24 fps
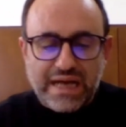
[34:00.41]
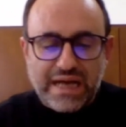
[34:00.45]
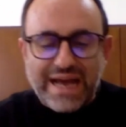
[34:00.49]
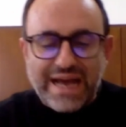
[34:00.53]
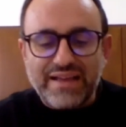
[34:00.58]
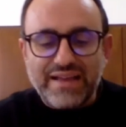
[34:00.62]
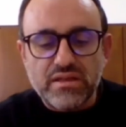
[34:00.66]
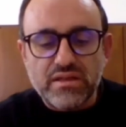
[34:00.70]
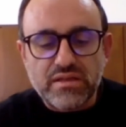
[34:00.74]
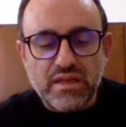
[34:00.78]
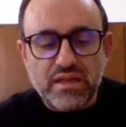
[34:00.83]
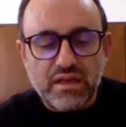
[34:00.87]

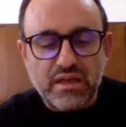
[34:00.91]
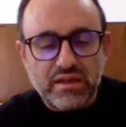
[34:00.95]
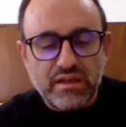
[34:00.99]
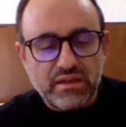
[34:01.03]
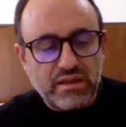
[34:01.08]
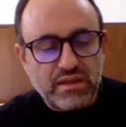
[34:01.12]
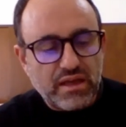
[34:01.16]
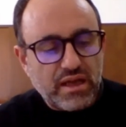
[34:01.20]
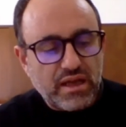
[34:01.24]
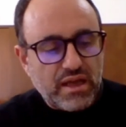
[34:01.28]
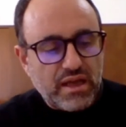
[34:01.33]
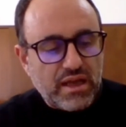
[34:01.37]

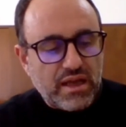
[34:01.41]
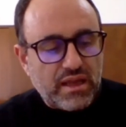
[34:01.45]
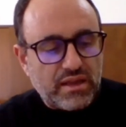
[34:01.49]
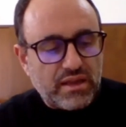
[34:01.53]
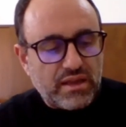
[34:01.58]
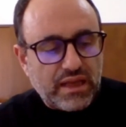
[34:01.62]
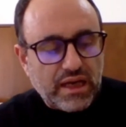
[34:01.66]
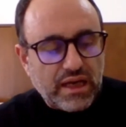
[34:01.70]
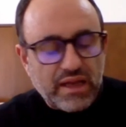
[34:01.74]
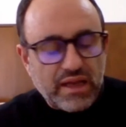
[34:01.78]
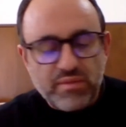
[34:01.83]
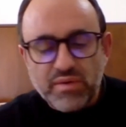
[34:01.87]
understanding
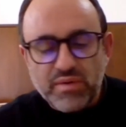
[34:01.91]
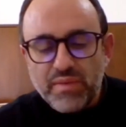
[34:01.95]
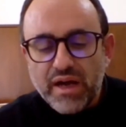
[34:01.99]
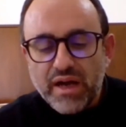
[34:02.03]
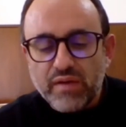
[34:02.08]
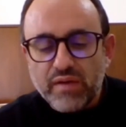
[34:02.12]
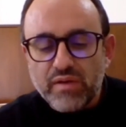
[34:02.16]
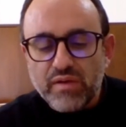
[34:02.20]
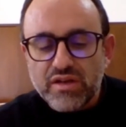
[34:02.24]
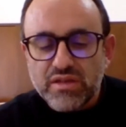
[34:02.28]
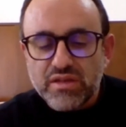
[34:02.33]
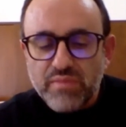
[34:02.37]
the labor
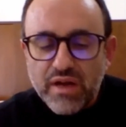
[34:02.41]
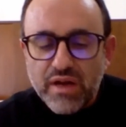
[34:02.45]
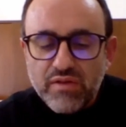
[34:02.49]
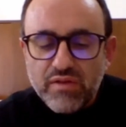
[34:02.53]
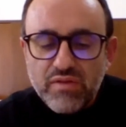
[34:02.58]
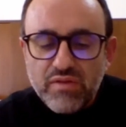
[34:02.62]
migration. My